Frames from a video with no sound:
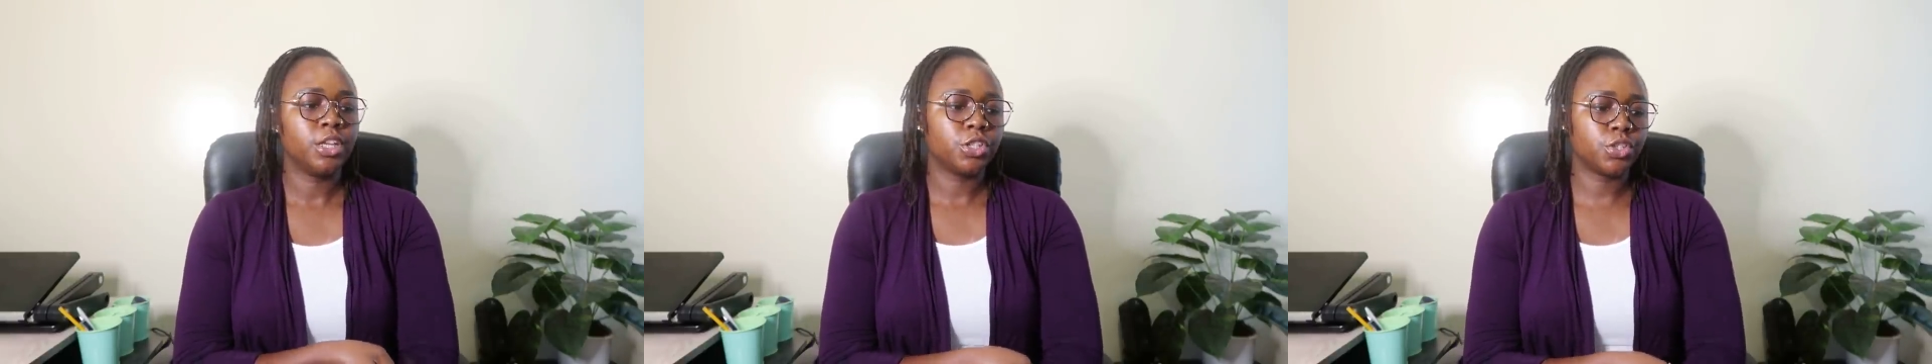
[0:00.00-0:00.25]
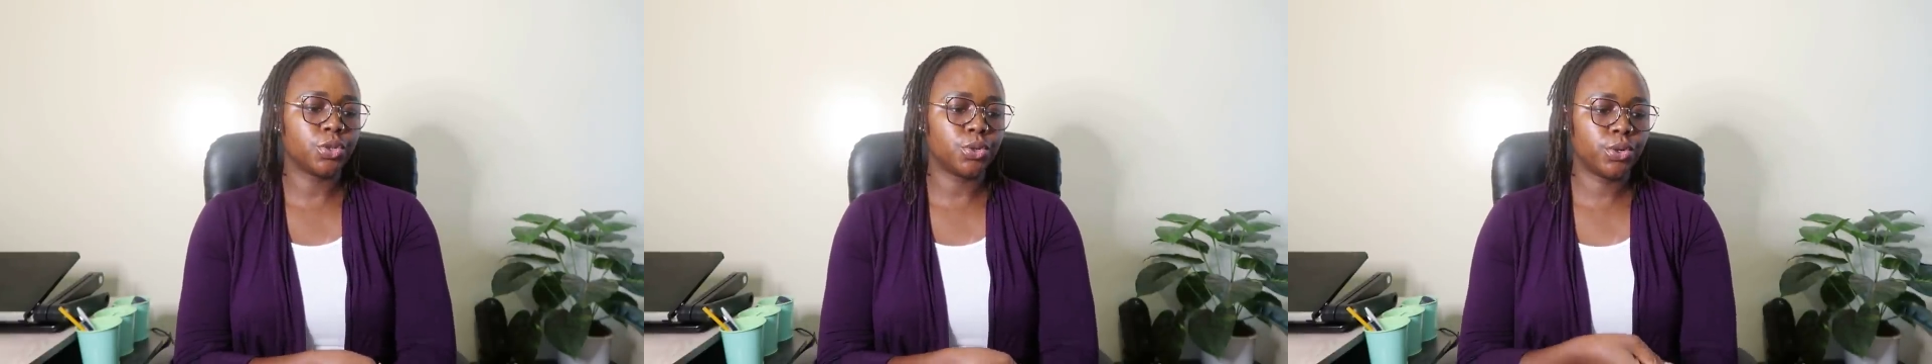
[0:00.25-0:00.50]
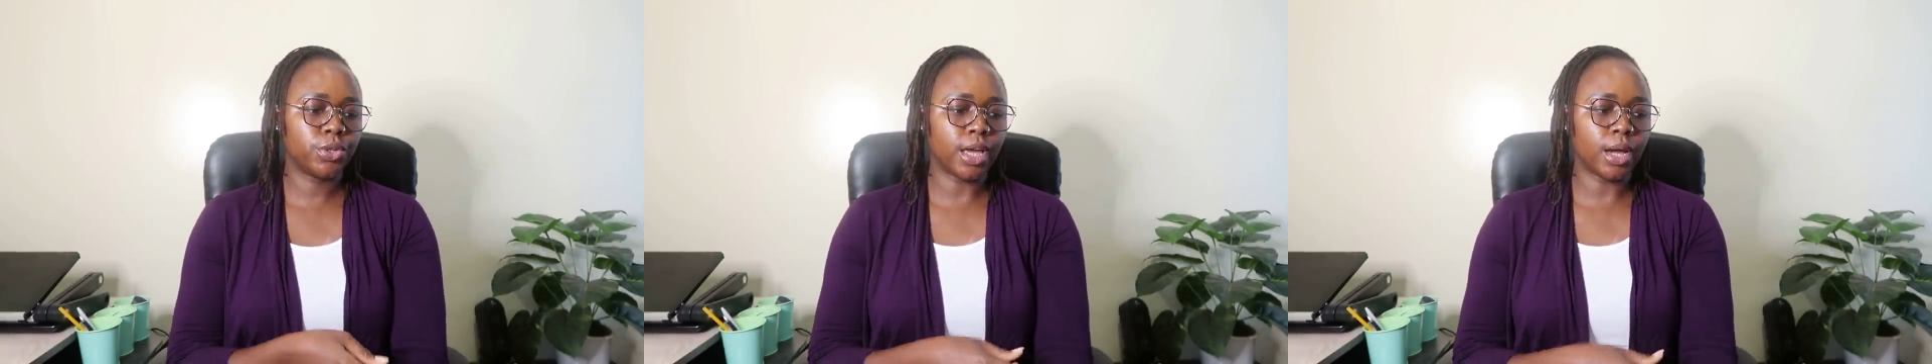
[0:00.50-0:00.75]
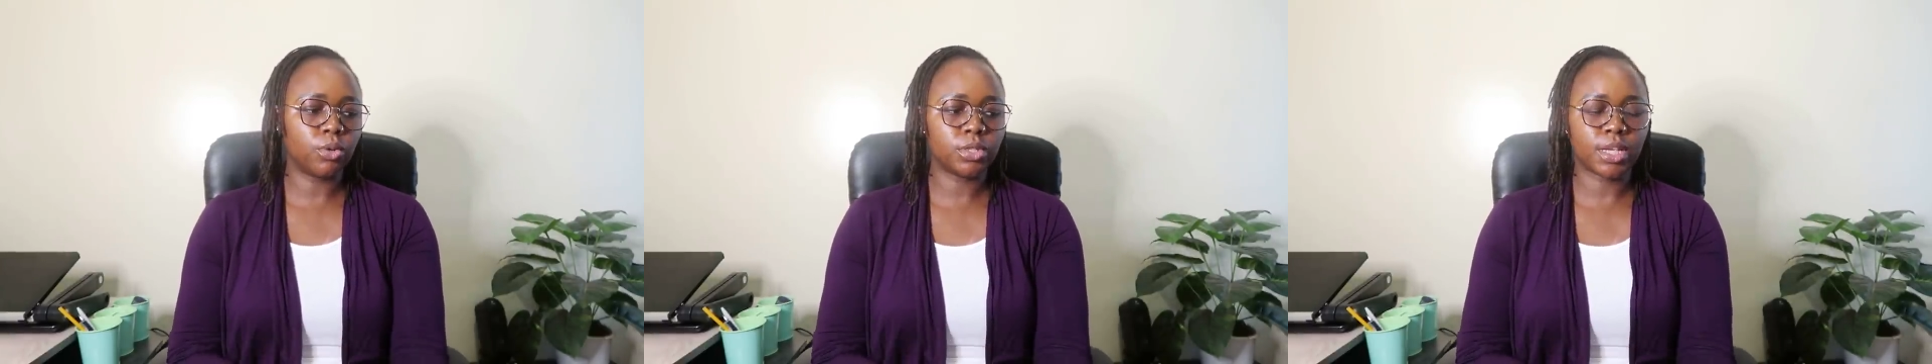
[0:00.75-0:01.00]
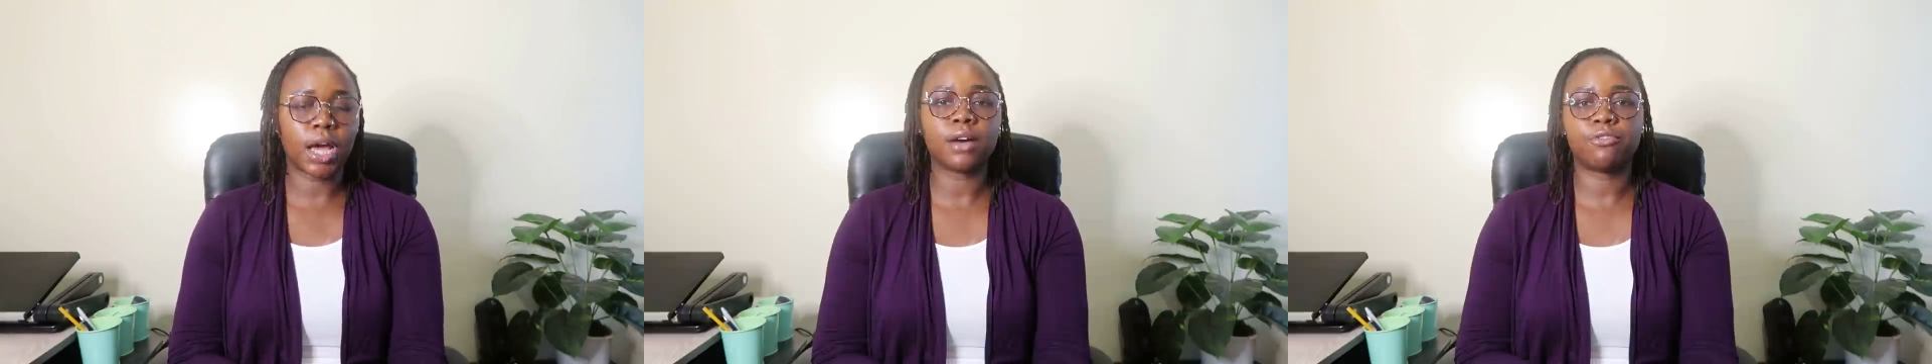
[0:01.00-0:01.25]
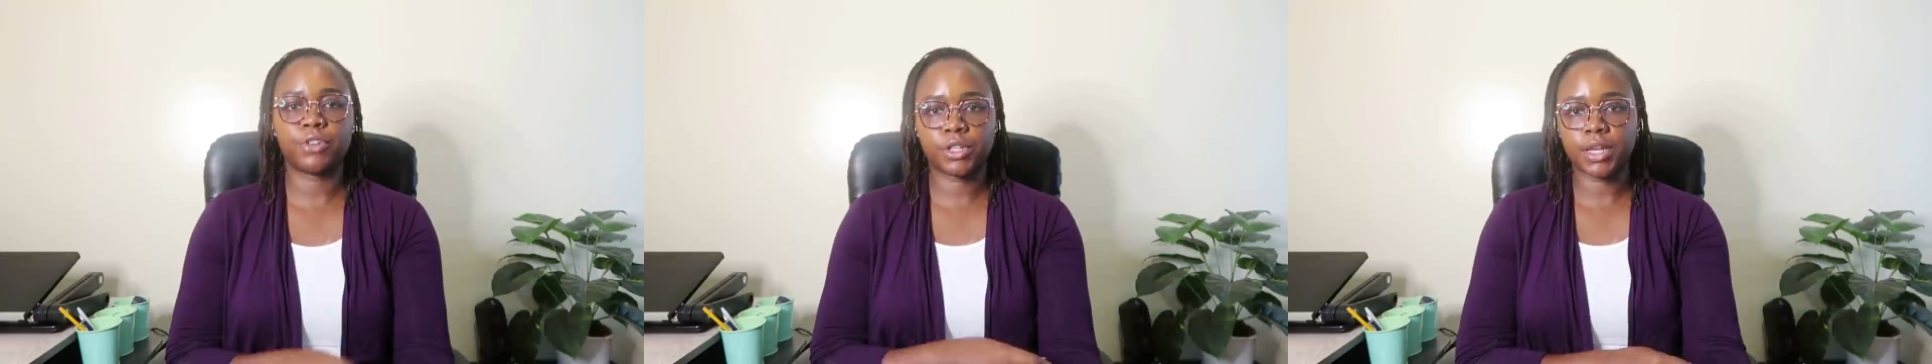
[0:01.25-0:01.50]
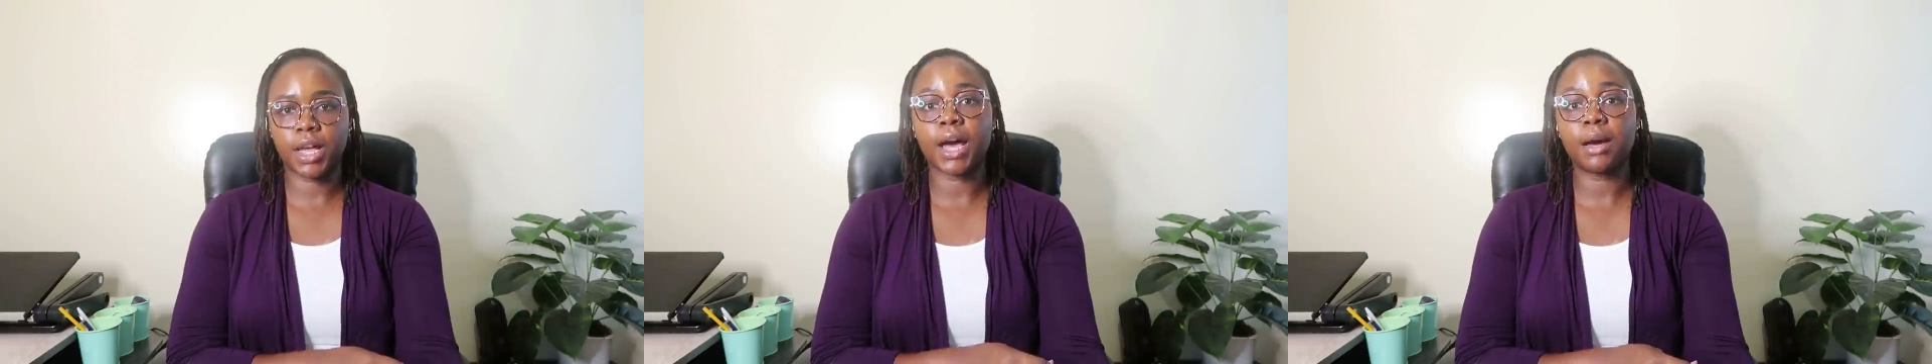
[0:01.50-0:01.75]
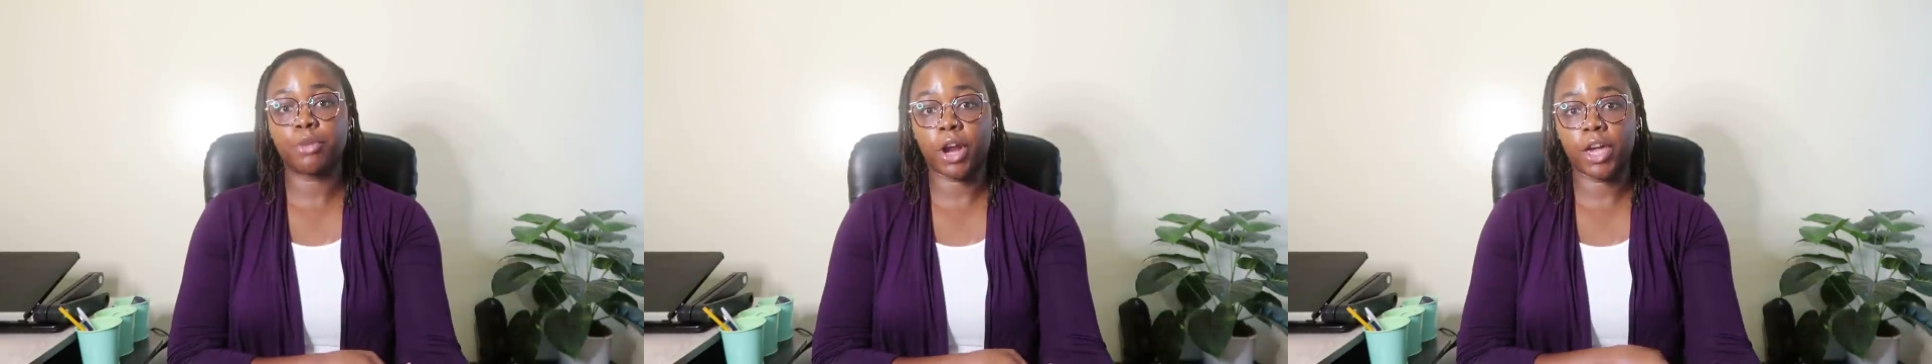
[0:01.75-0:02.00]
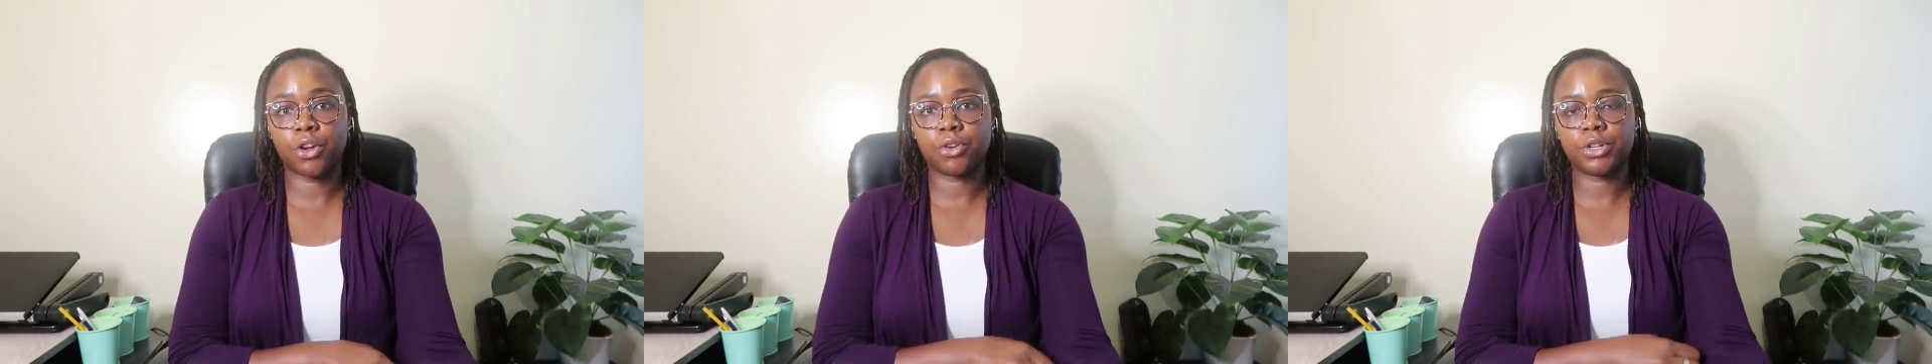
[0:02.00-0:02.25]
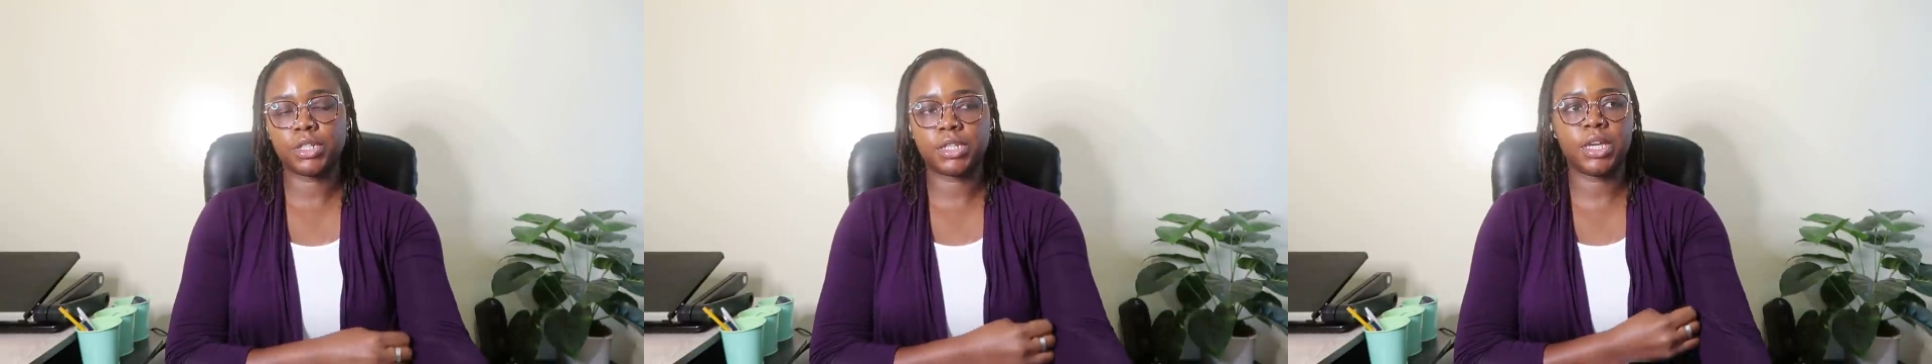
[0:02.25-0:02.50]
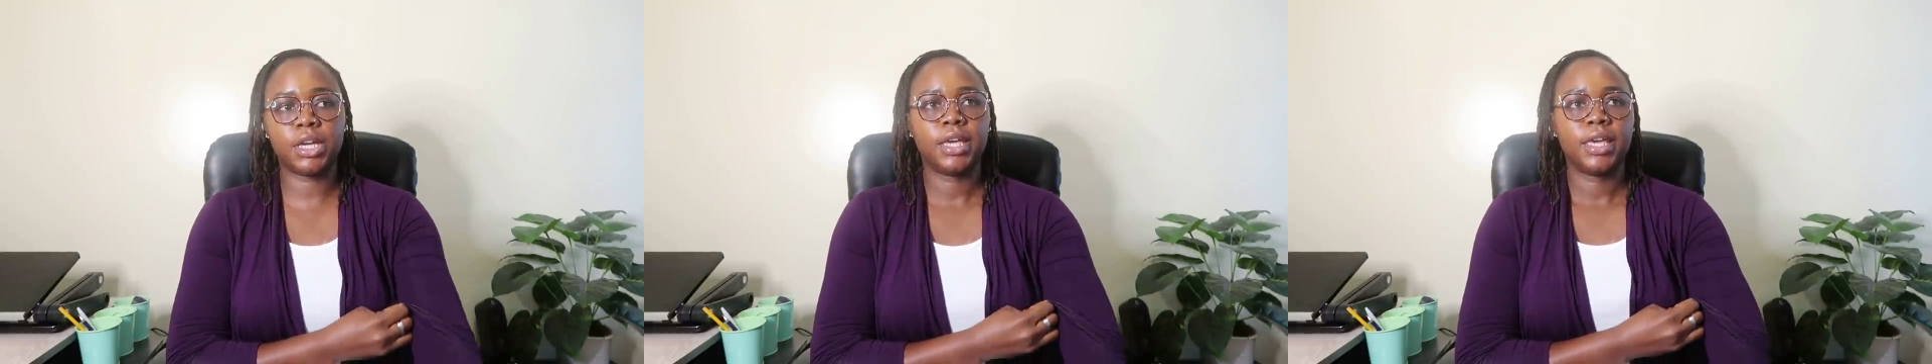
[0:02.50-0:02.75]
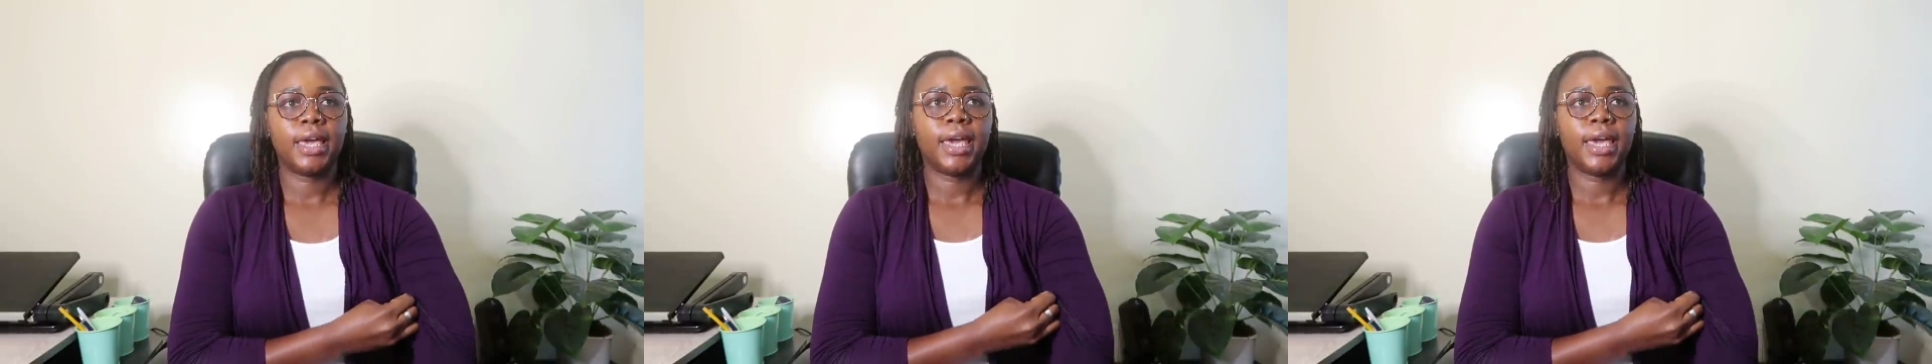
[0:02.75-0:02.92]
so that was her her priority